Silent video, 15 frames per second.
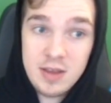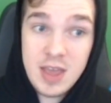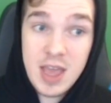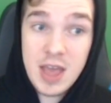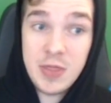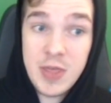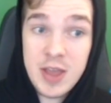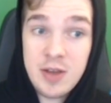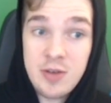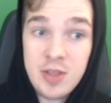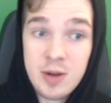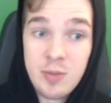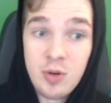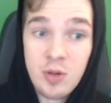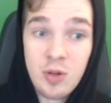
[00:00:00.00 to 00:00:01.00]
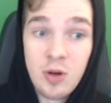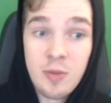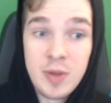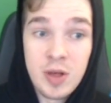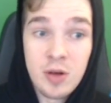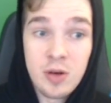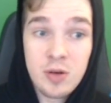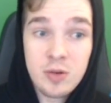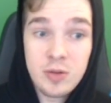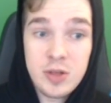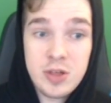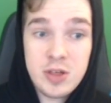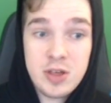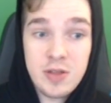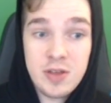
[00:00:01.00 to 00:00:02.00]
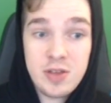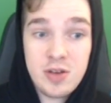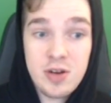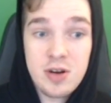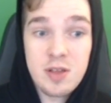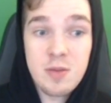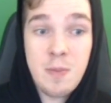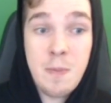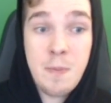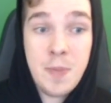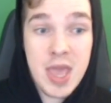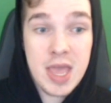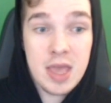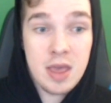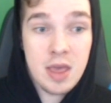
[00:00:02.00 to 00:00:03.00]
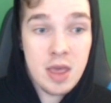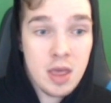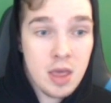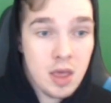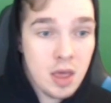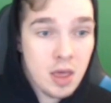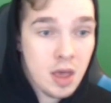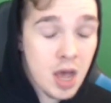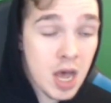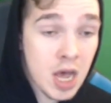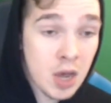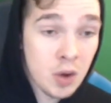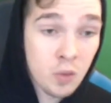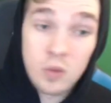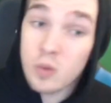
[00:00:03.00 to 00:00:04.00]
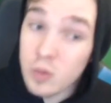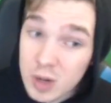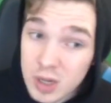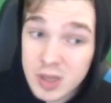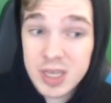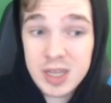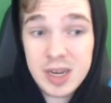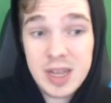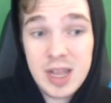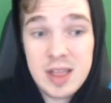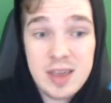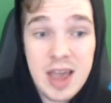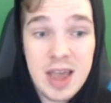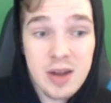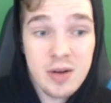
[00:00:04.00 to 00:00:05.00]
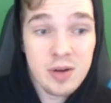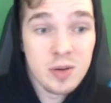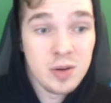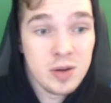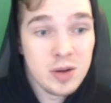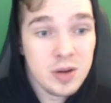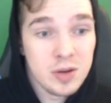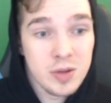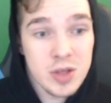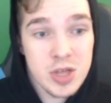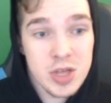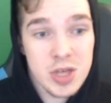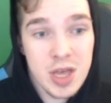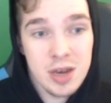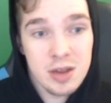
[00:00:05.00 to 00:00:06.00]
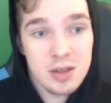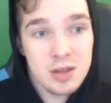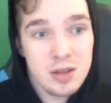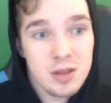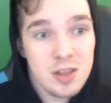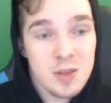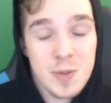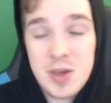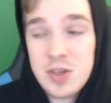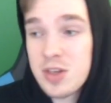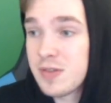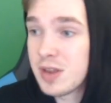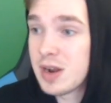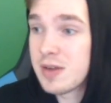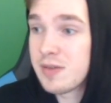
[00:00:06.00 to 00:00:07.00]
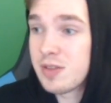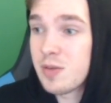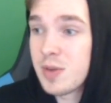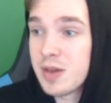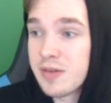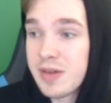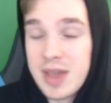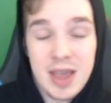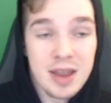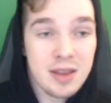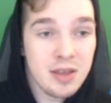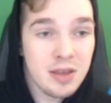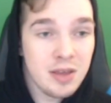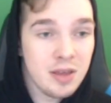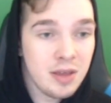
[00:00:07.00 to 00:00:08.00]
Yeah, thicker than a bowl of oatmeal. Holy shit, this card is big. Really good against aggro. Holy shit. Especially if you don't have too big of a hand.